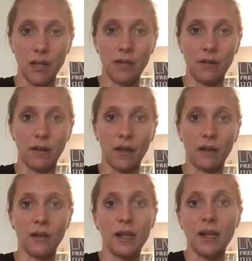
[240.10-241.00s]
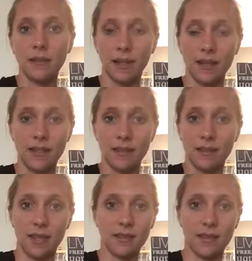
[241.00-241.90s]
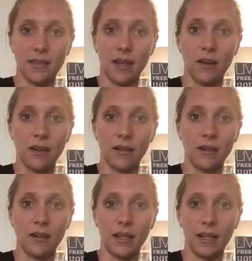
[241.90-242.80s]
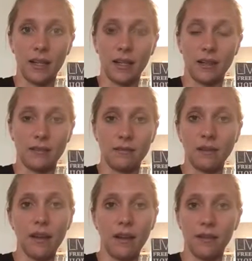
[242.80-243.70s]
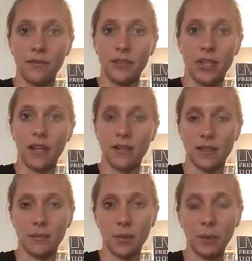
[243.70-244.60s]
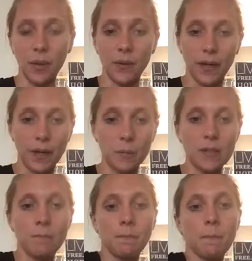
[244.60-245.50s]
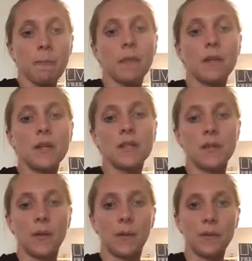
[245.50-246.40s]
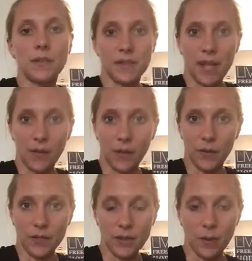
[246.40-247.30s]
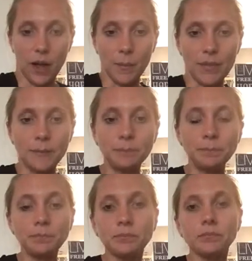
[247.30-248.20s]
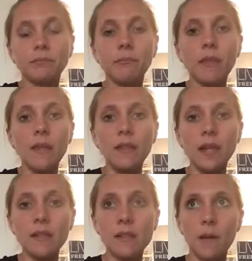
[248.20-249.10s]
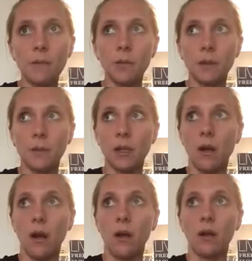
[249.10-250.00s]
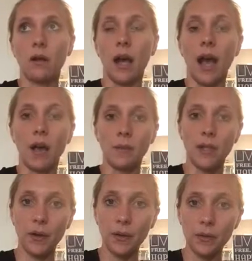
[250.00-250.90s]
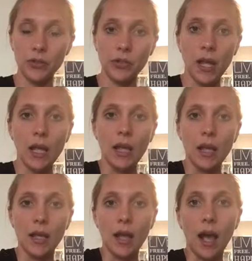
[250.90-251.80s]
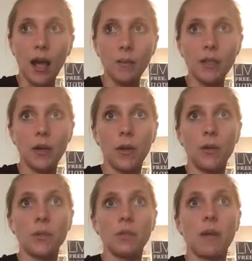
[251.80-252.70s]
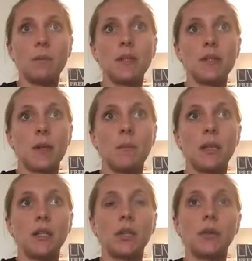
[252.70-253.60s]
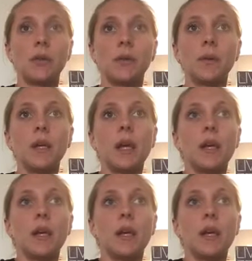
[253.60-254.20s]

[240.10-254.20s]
money on, like I said, the things that they already are getting and love, the shakes and the programs. So discount coach is one option. The next level we would call a hobby coach. And a hobby coach might be somebody who,